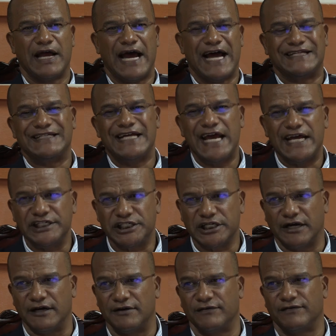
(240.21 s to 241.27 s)

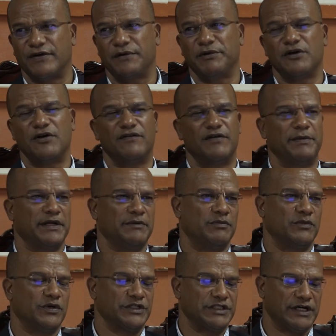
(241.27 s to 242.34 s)
attention from the government
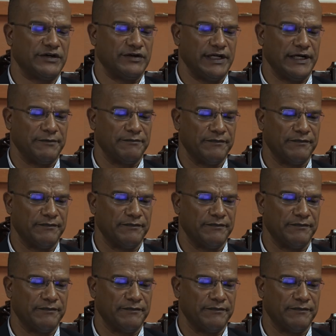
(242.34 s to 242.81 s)
more generally.